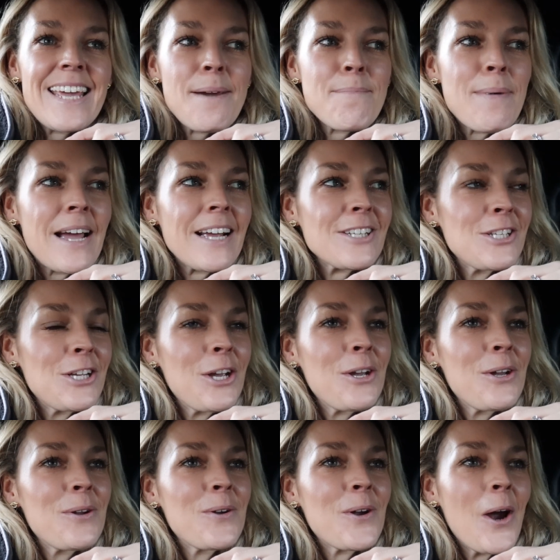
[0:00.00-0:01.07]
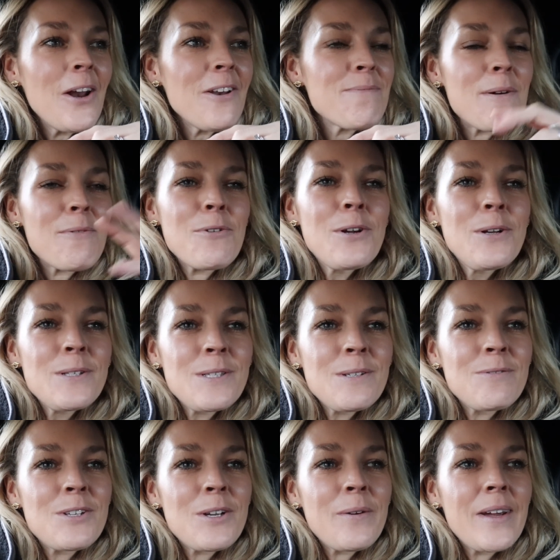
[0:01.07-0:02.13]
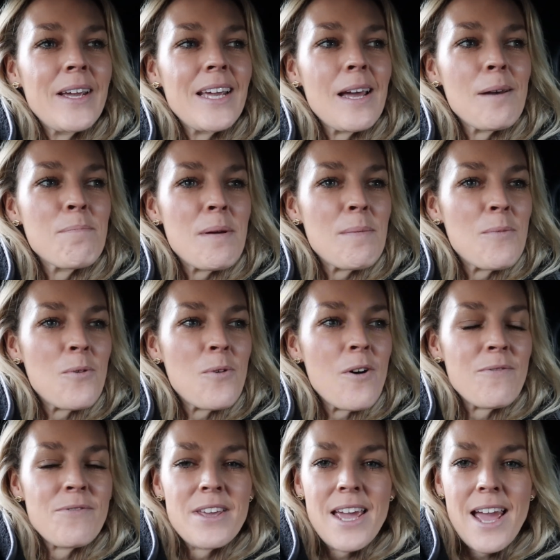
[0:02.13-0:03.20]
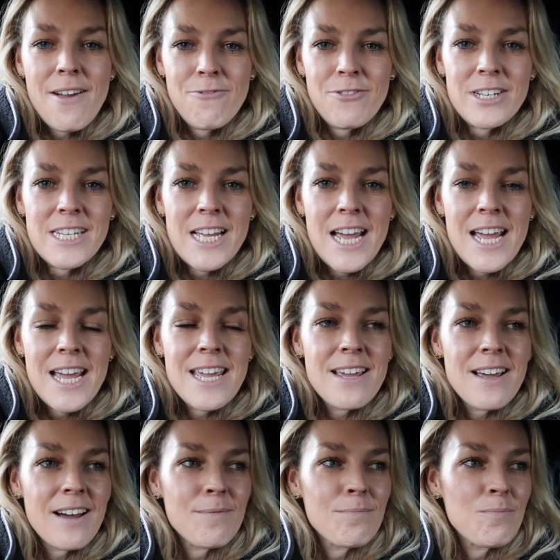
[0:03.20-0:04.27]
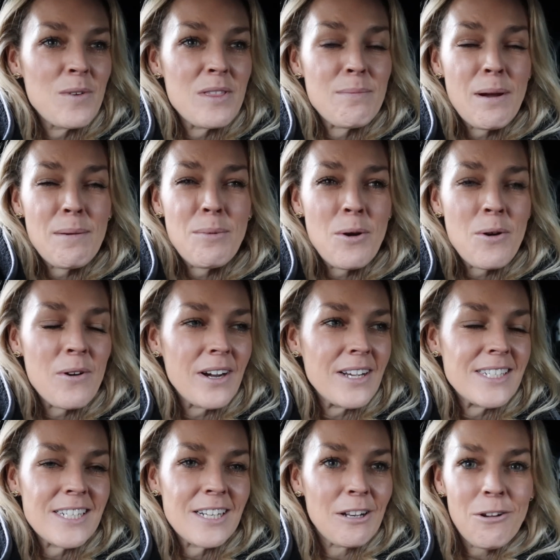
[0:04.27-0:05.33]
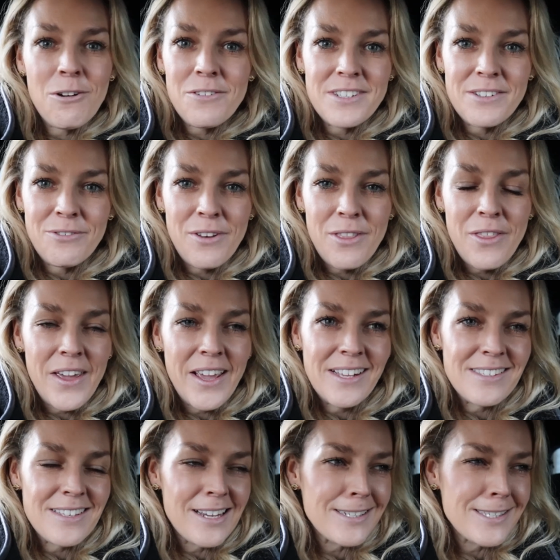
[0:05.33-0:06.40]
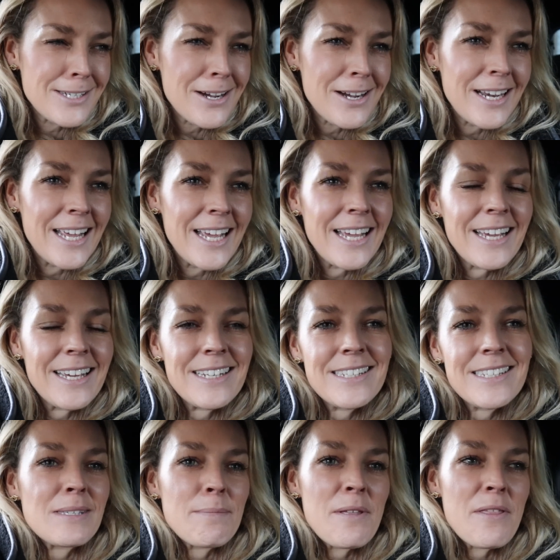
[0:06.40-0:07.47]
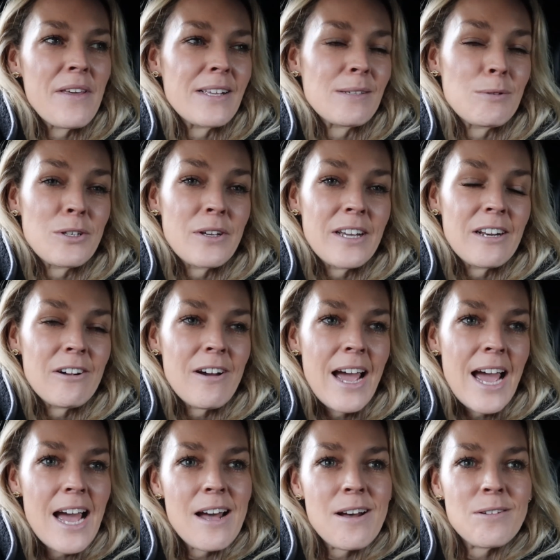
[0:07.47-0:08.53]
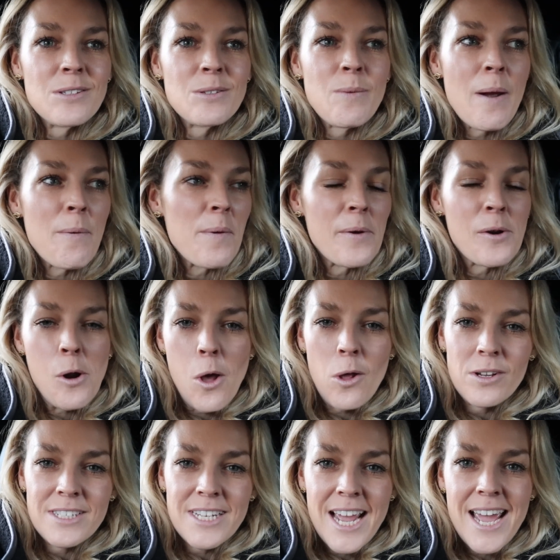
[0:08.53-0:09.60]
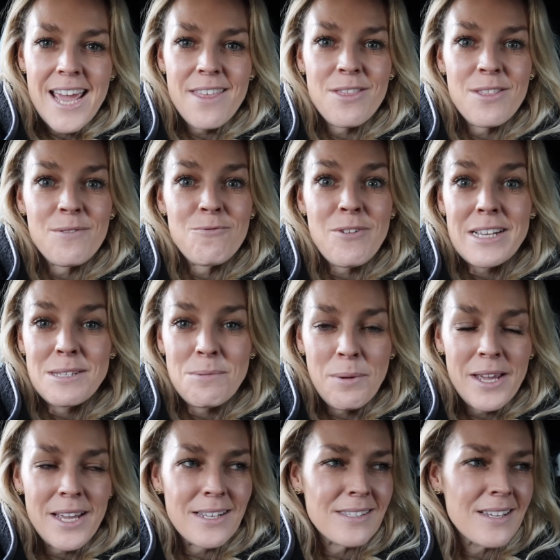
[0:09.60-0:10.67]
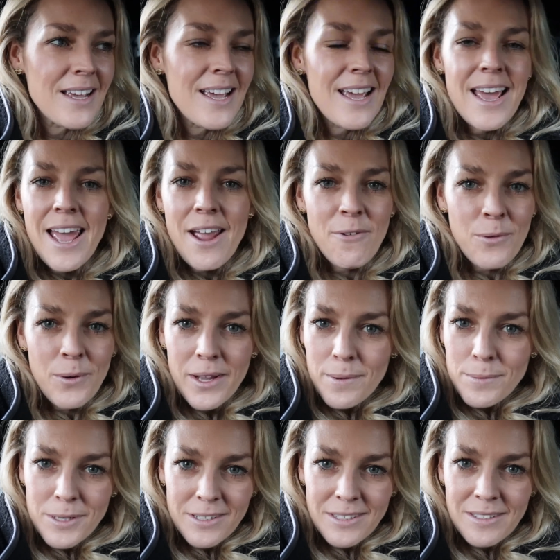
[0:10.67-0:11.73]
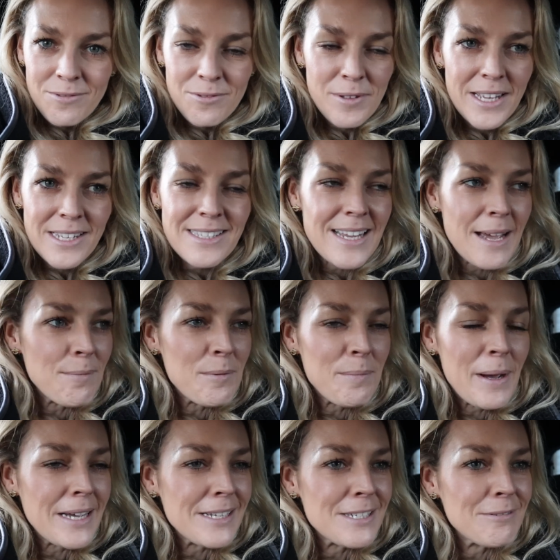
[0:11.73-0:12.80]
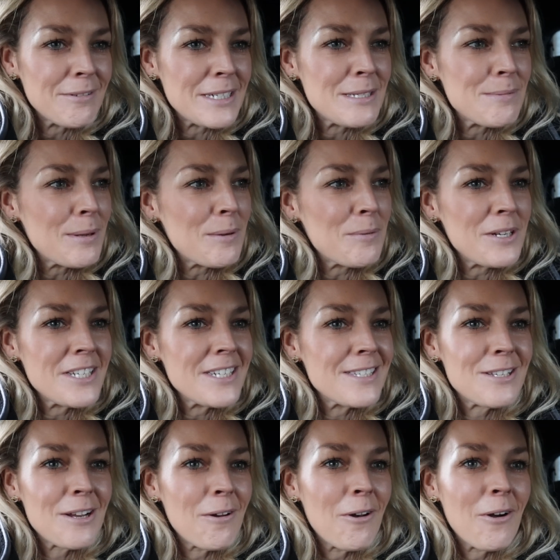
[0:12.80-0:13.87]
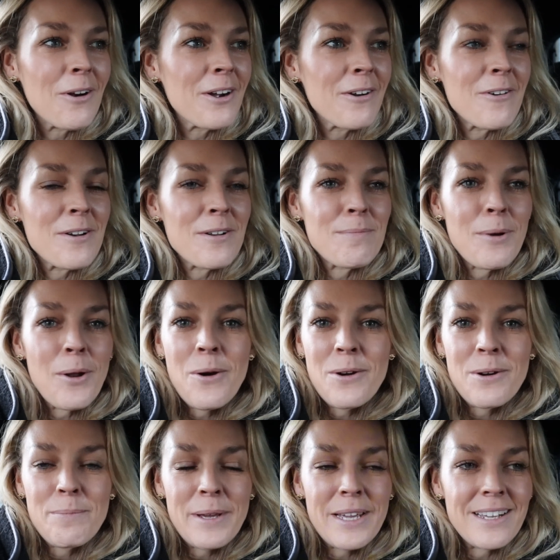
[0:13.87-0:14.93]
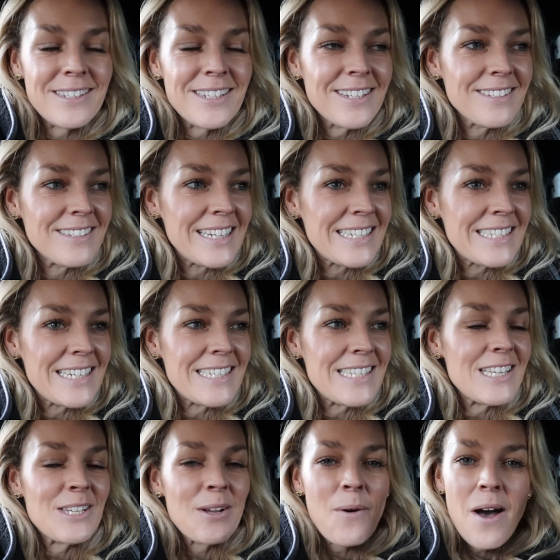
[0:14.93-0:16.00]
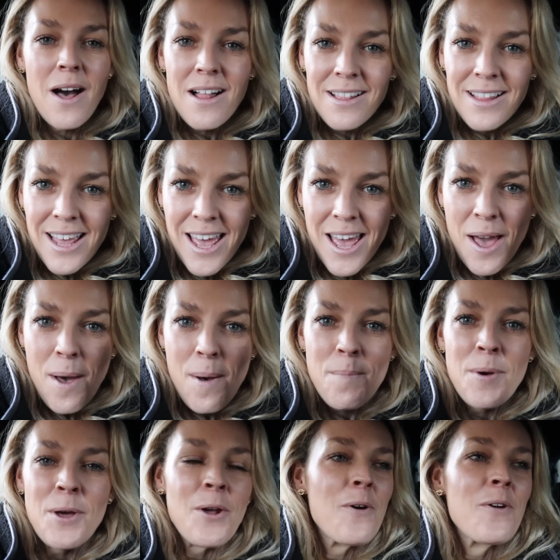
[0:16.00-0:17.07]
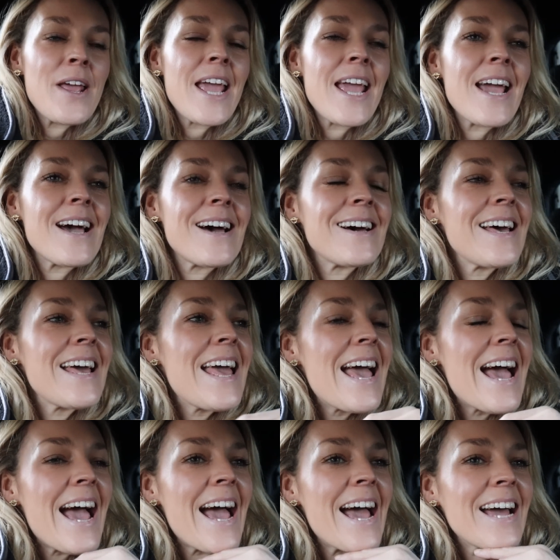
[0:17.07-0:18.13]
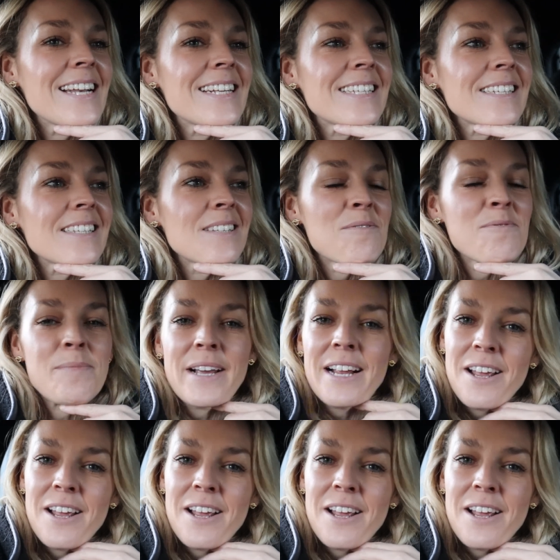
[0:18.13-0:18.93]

get back to kind of my roots of doing a bit more of the everyday. With my blog, I did a lot of different things like styling and some of the things we're doing in our house, where we went on holiday, the recipes. Everyone keeps asking for that salmon pasta recipe, which is no longer on a blog because it doesn't exist. So I'll put it on here, and some of my